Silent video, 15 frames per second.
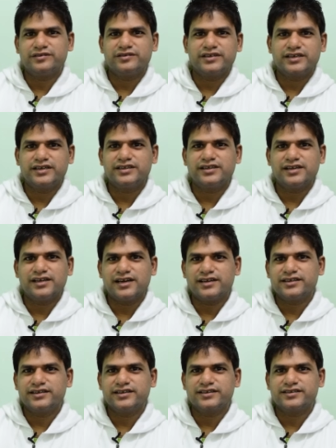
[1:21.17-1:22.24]
the kernel
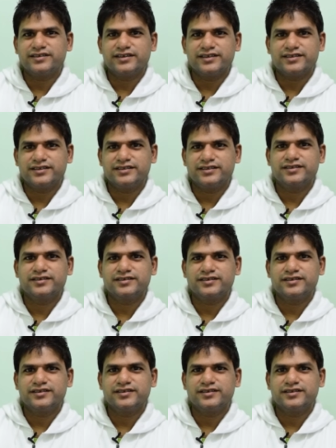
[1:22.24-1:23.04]
architecture as such.